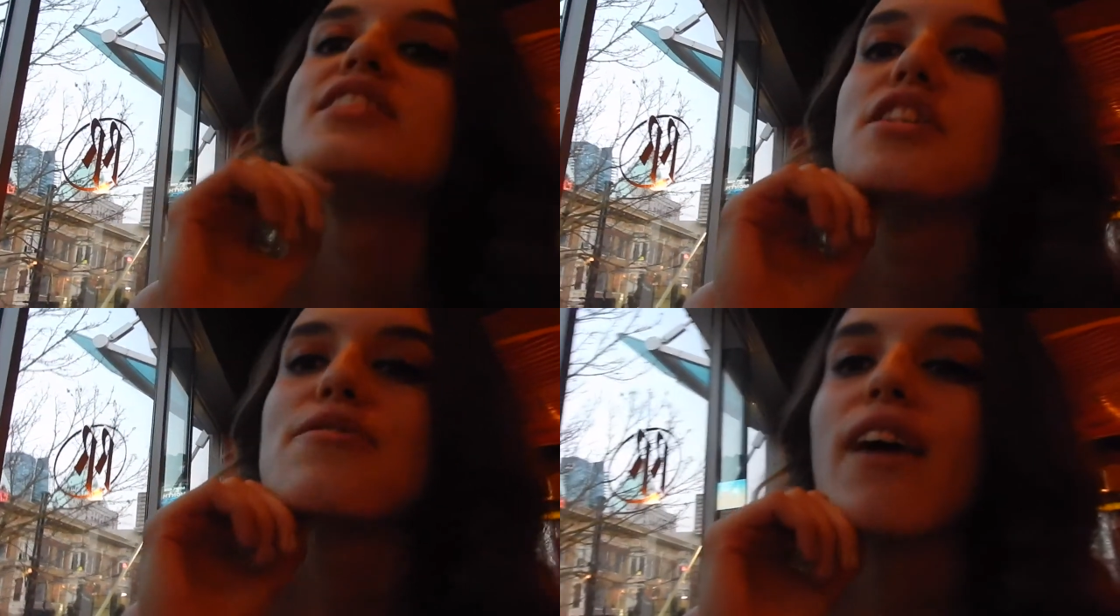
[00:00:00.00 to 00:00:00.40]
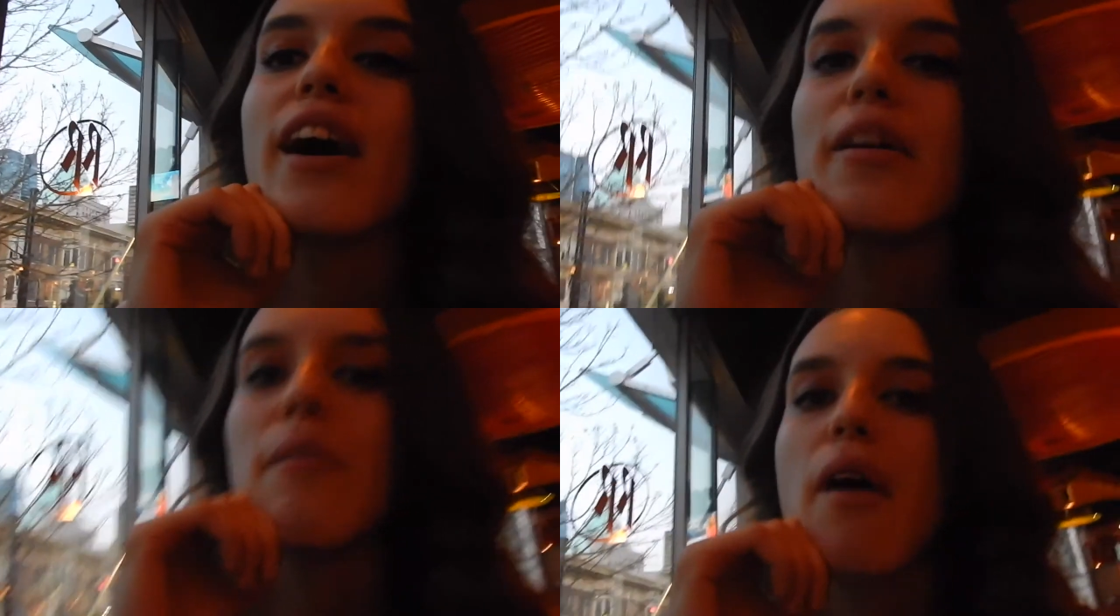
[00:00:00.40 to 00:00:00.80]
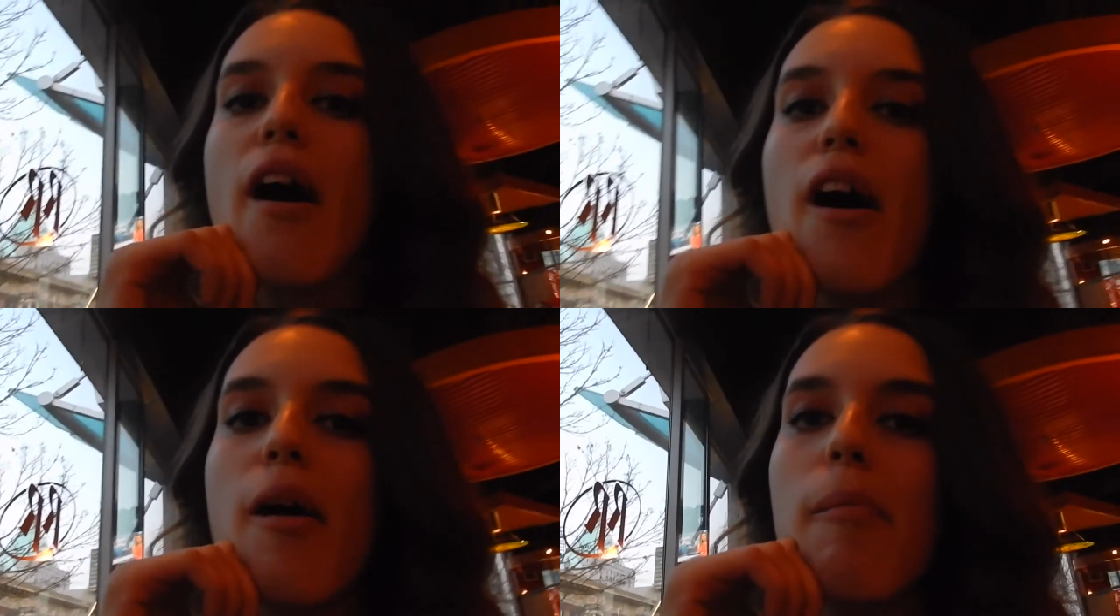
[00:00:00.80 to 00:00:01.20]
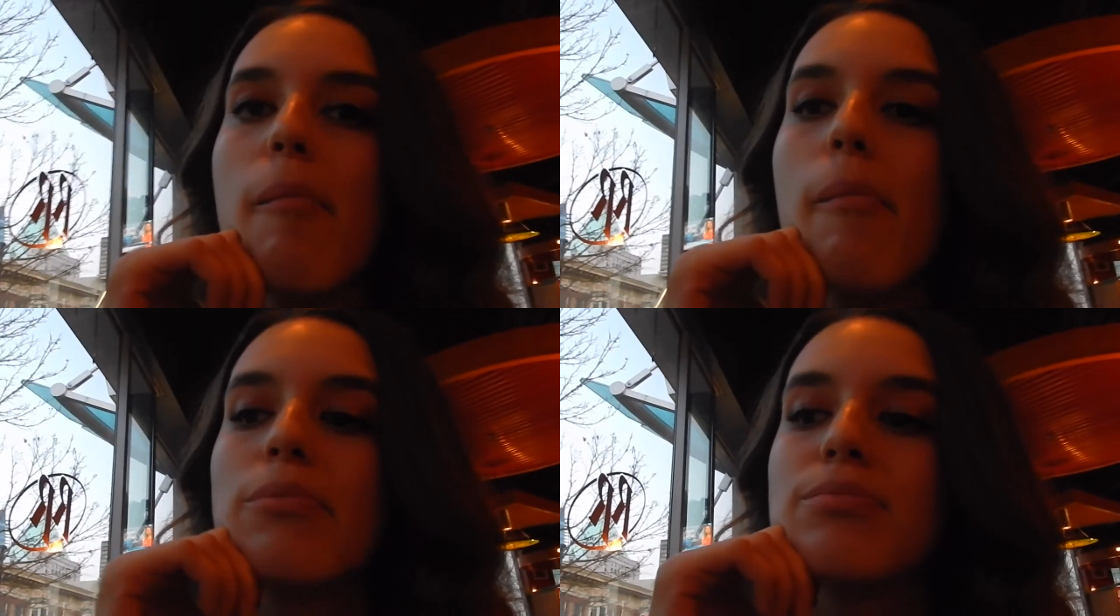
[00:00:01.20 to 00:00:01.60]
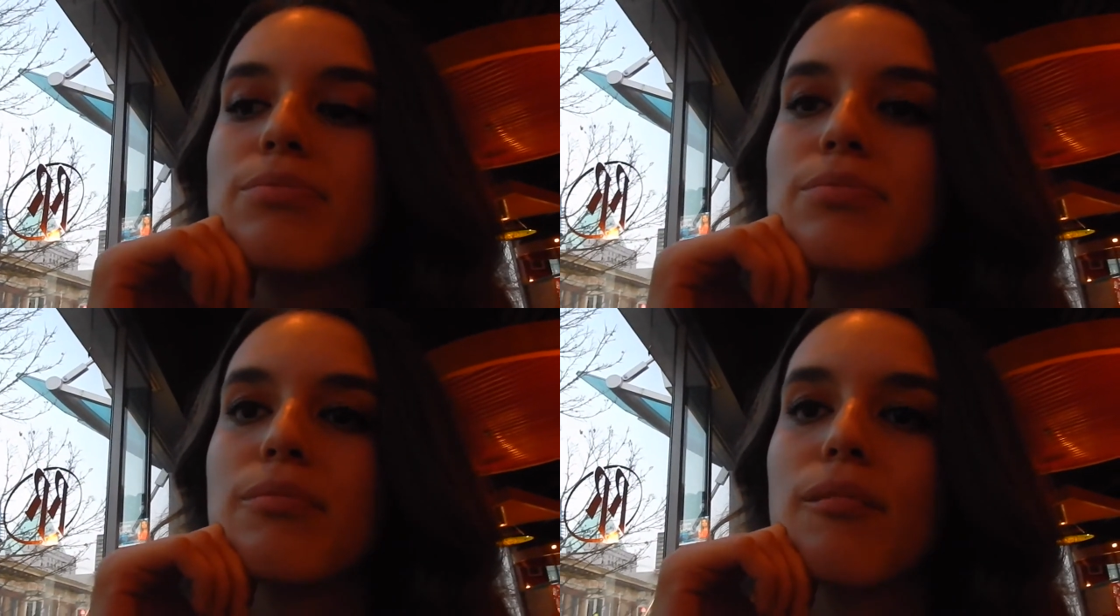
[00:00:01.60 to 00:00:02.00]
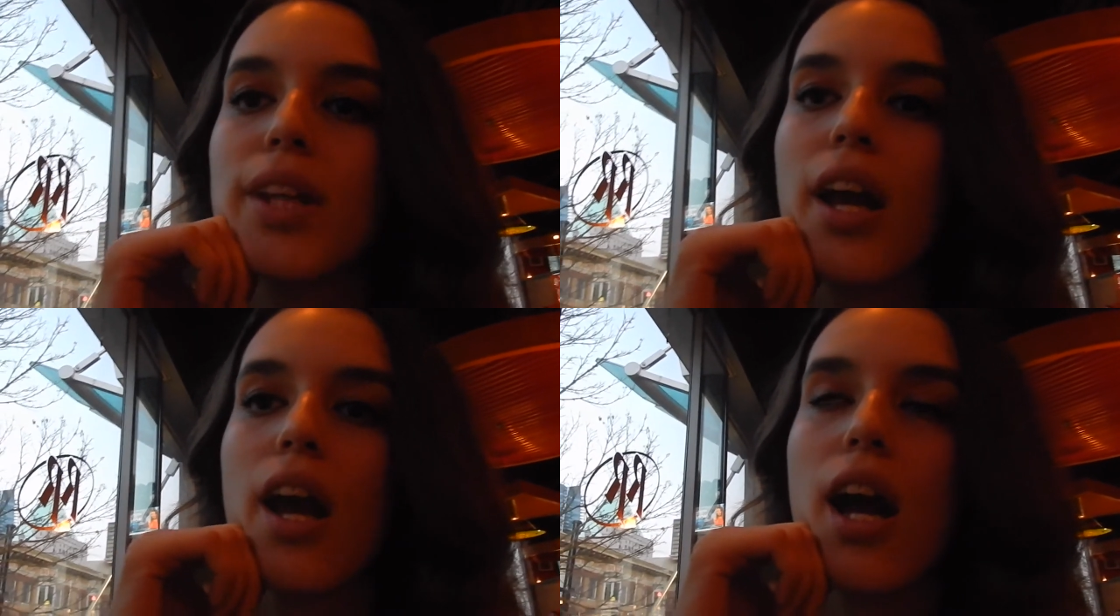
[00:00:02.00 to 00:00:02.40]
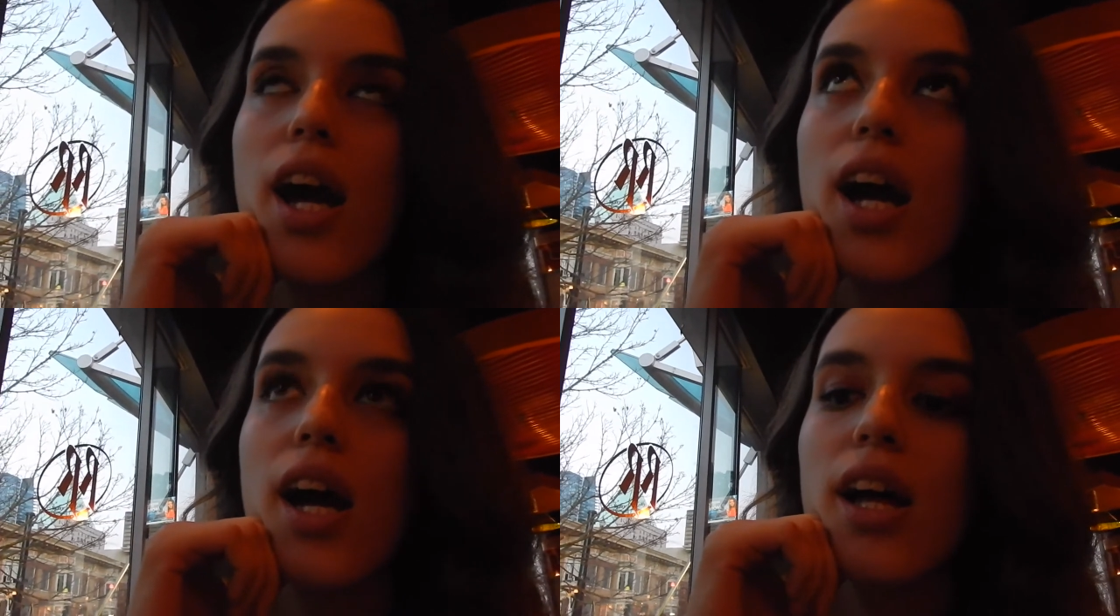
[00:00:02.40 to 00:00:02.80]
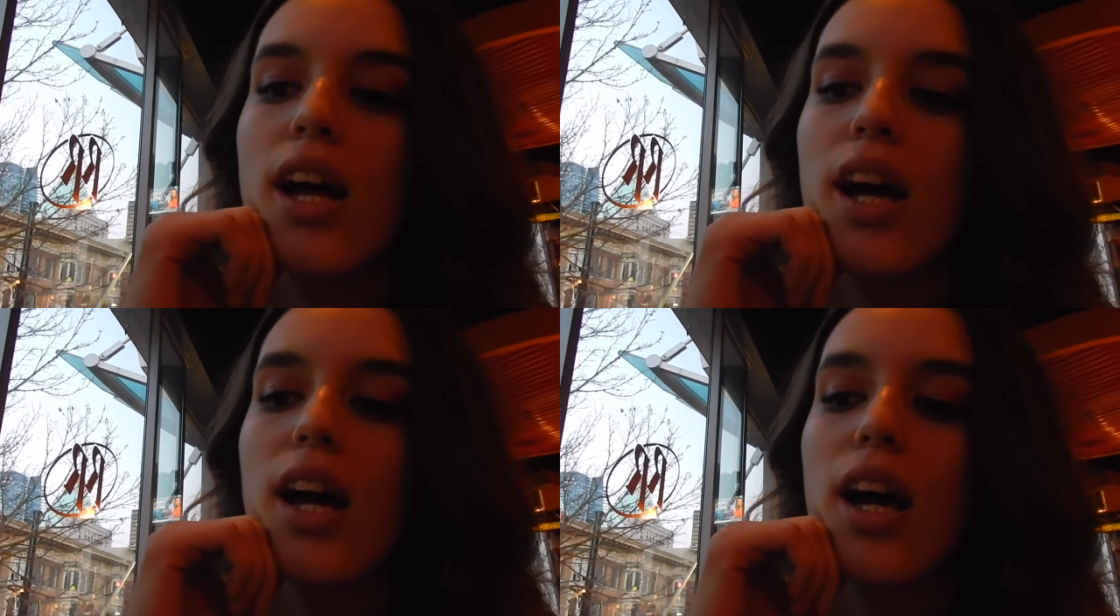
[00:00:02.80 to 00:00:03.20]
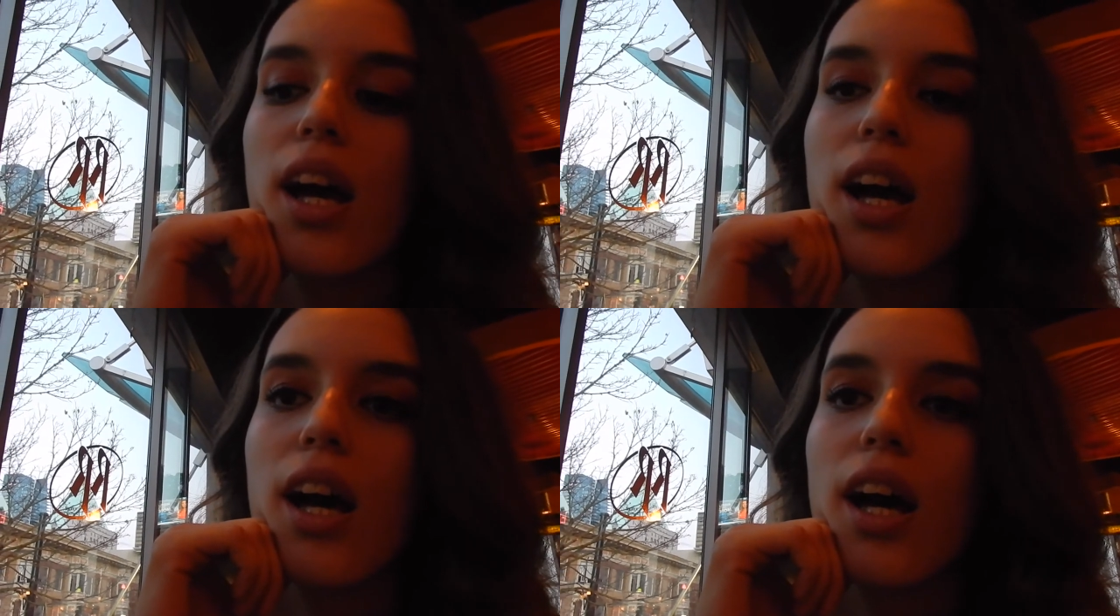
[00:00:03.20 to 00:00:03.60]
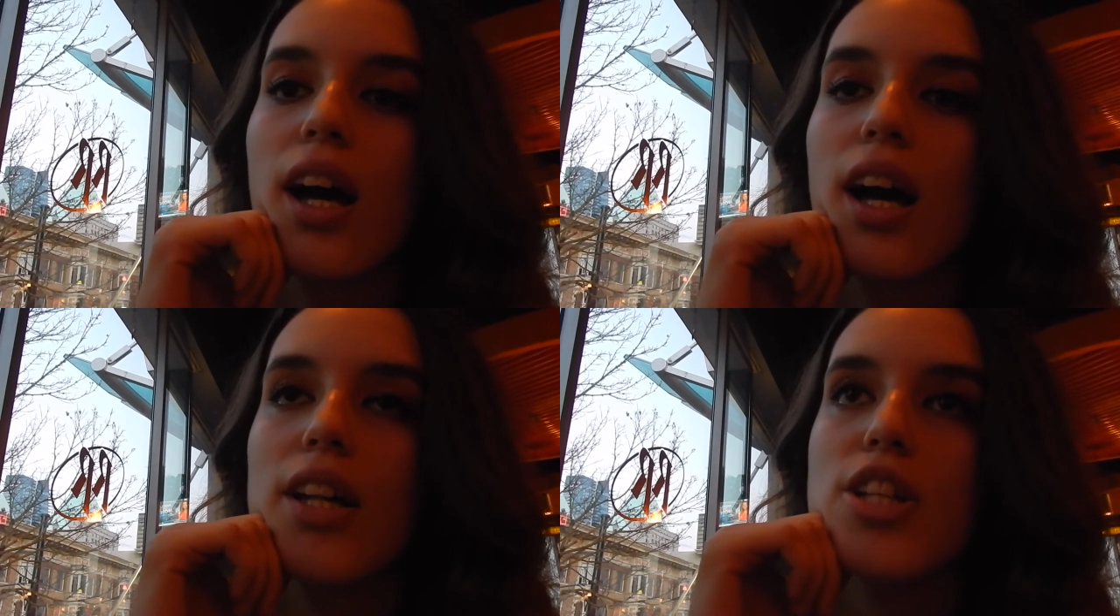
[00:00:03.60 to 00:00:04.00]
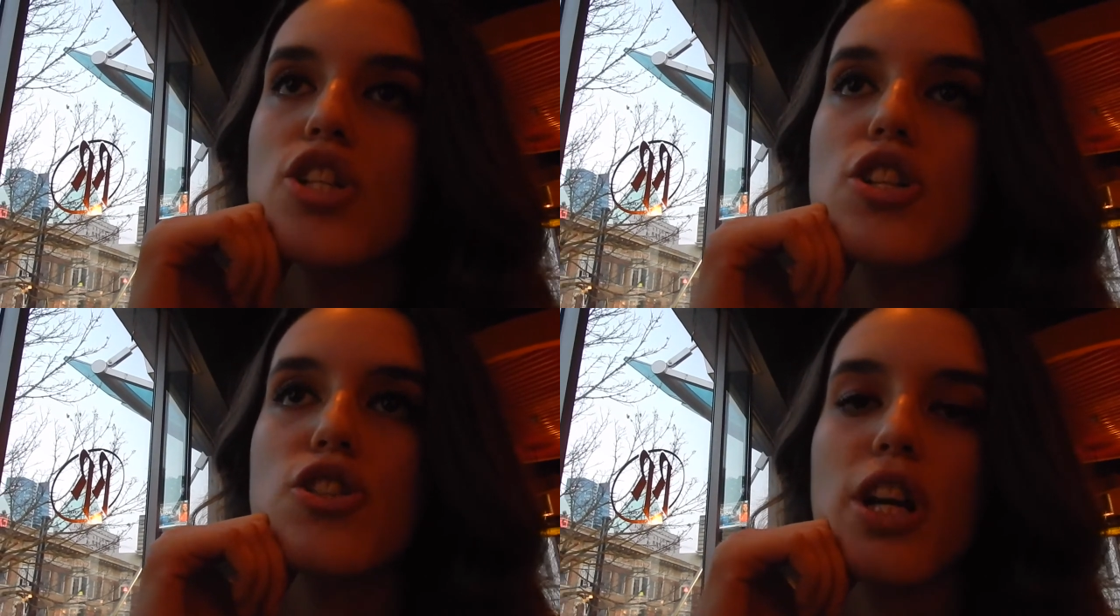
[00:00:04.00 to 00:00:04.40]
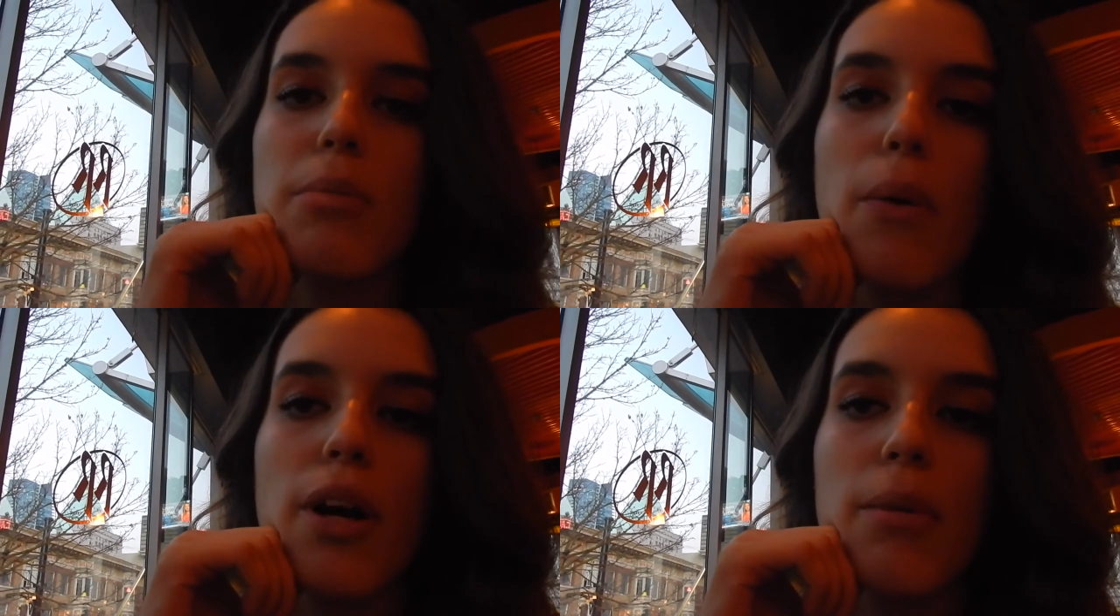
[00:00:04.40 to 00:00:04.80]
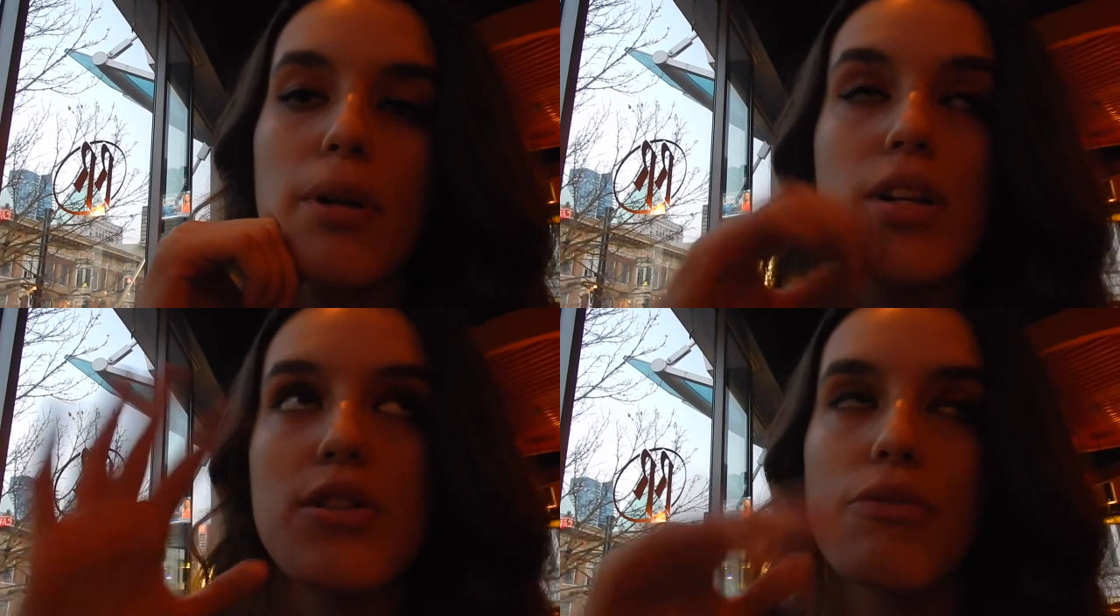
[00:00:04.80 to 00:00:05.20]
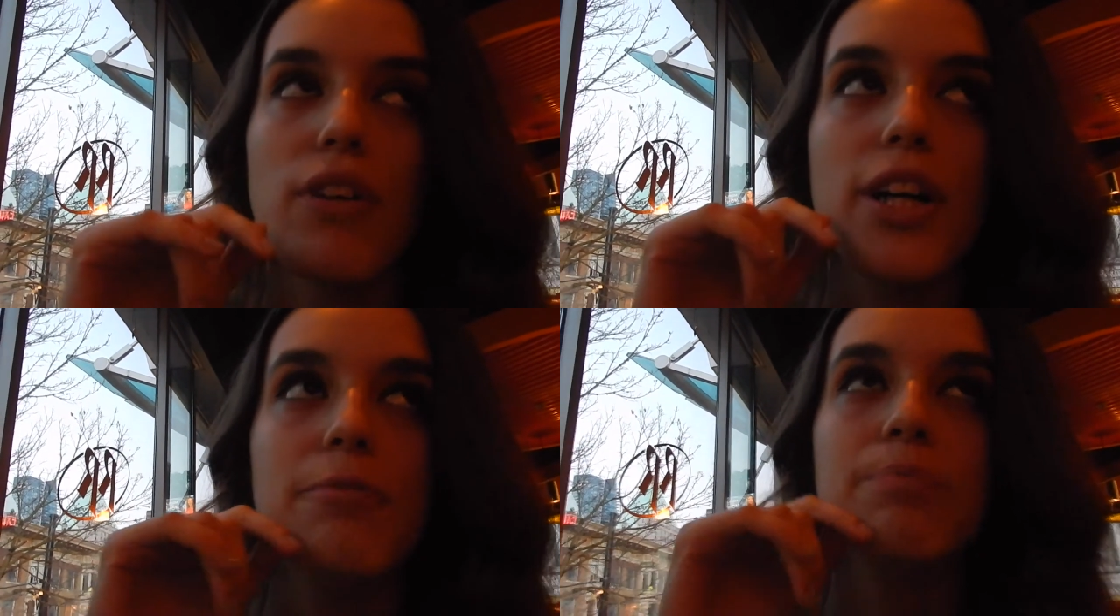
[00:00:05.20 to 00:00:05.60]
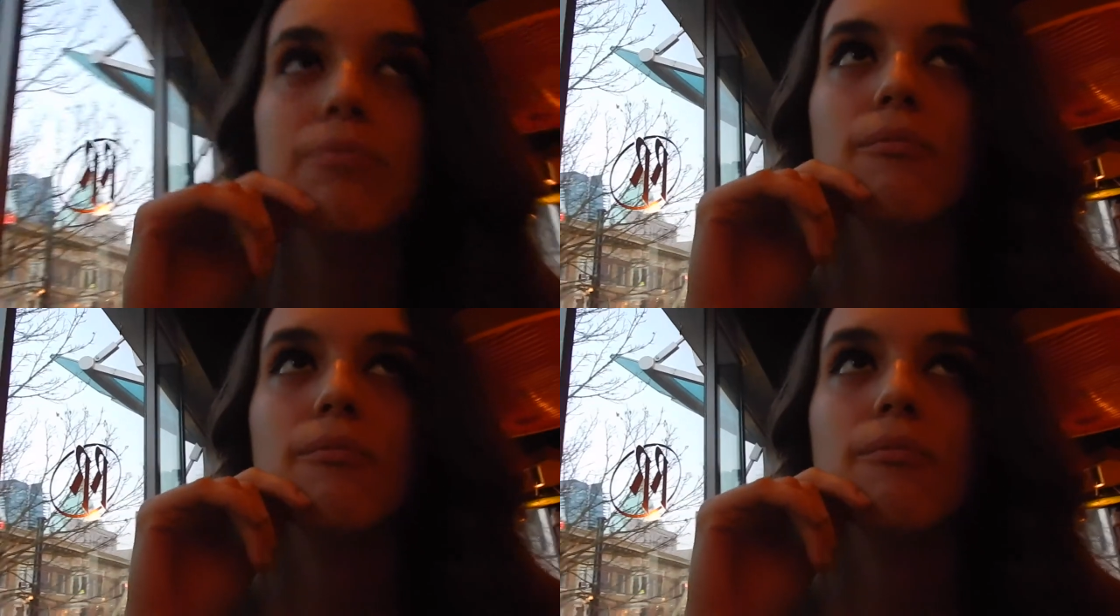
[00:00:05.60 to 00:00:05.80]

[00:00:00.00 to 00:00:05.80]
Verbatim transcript: It's fine. I'm drinking this water. Whoever's water. I think she just drank my water, but it's fine.